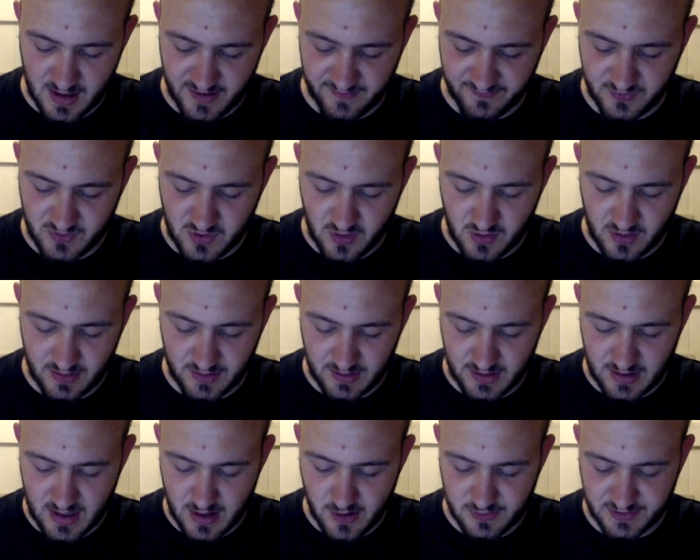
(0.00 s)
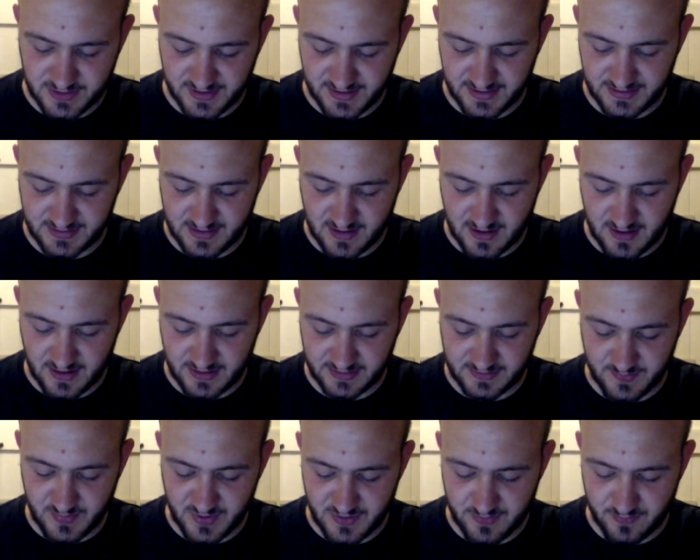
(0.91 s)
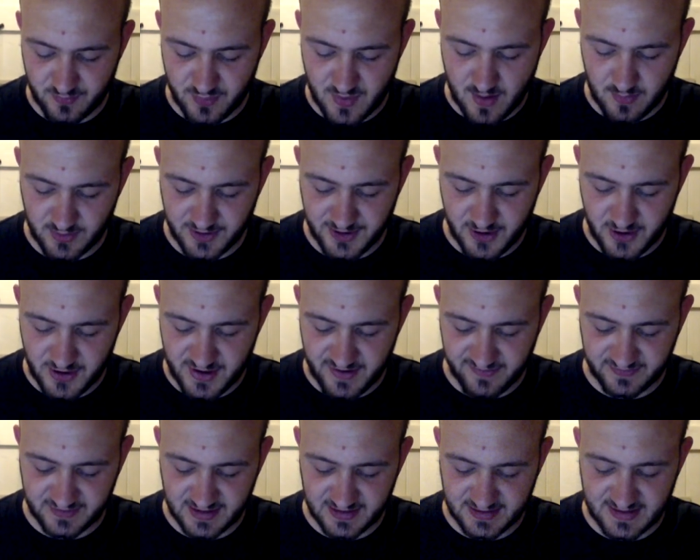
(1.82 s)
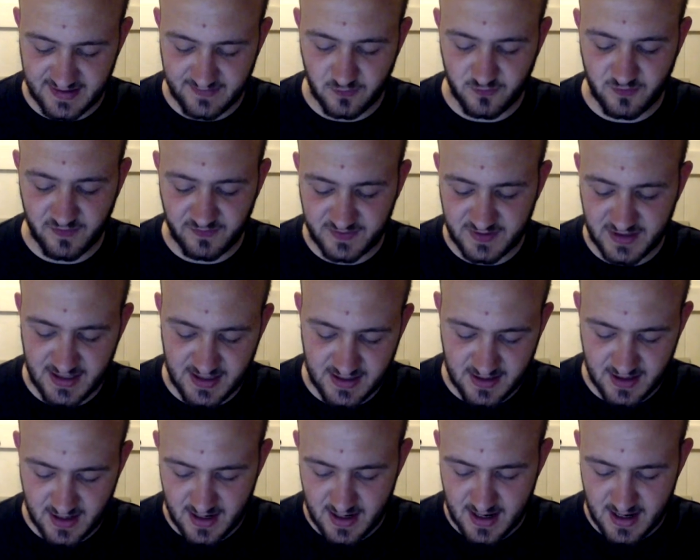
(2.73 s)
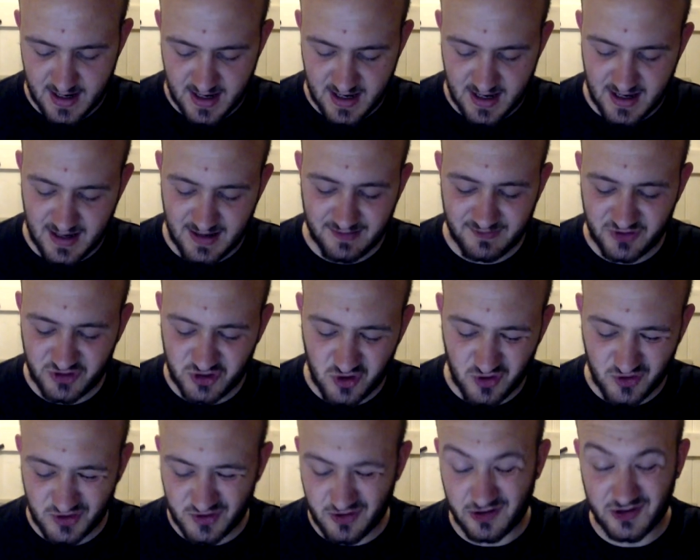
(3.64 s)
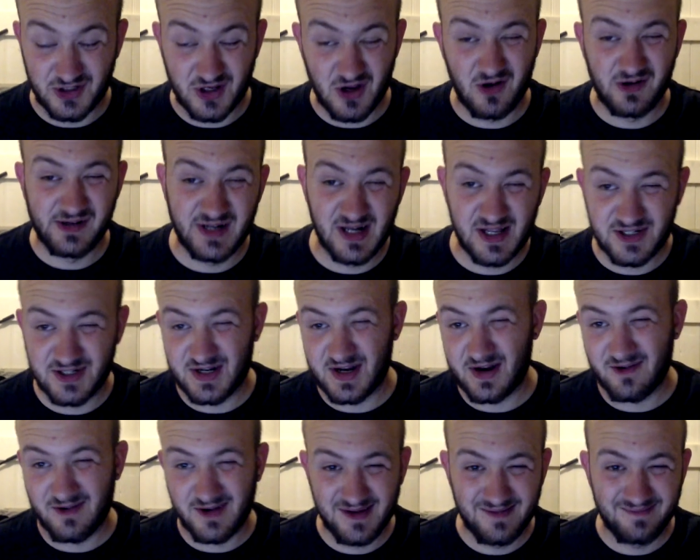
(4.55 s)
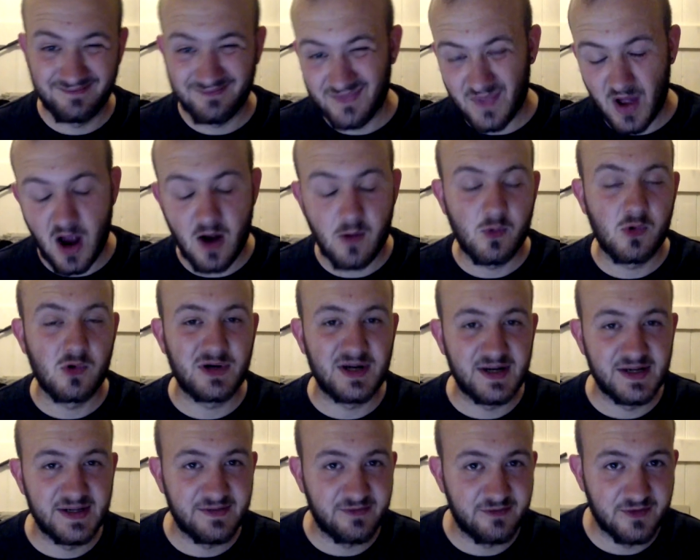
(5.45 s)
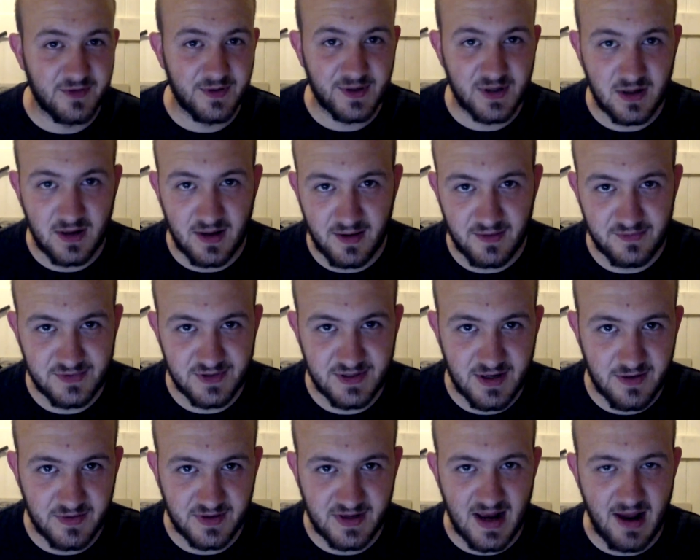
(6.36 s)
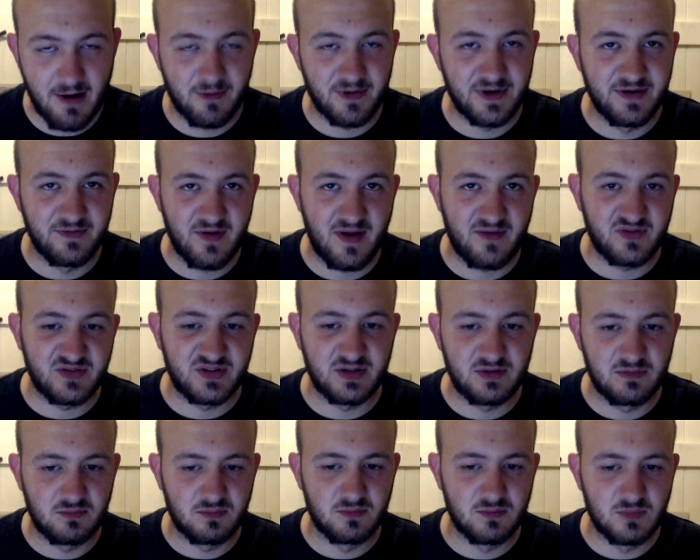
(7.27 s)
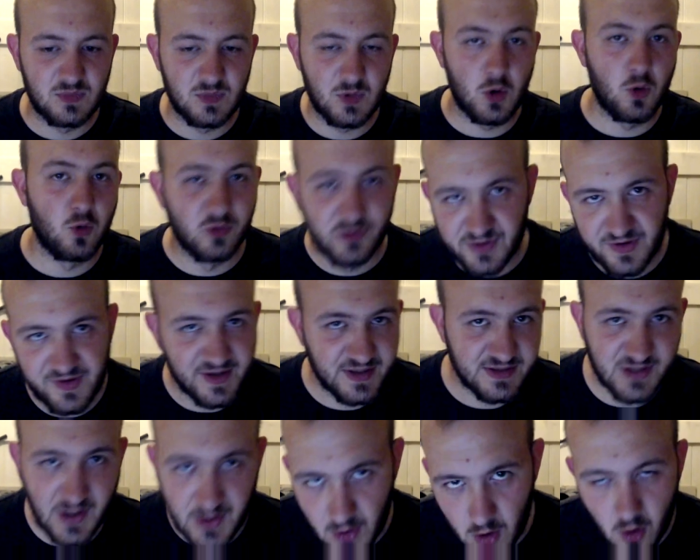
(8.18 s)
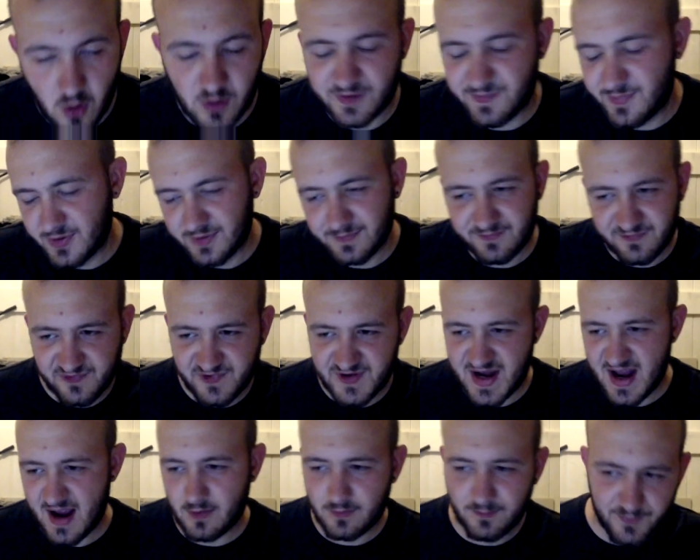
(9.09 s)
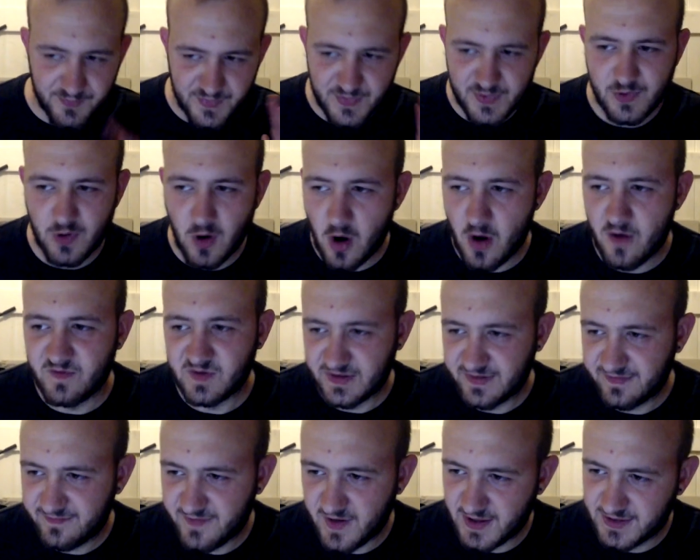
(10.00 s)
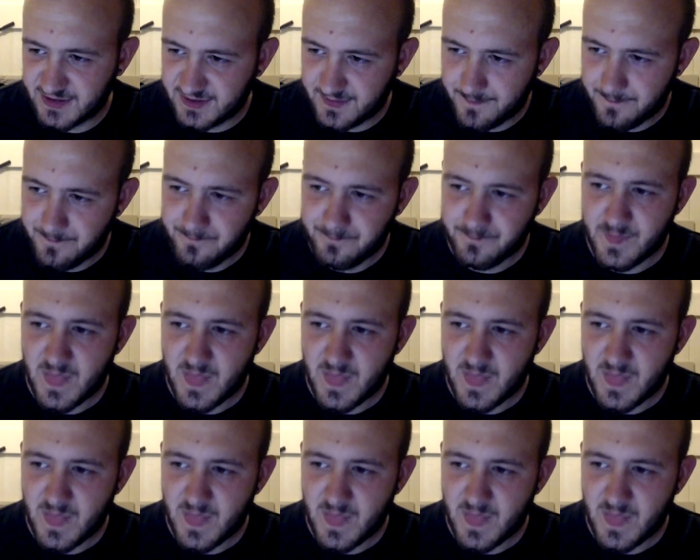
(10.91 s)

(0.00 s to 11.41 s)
I have got loads of these guys, but probably not enough to get to level 15. Skullosaurus, only legendary. I will get it for the the clarity of having all the things unlocked, but for now, not overly fussed.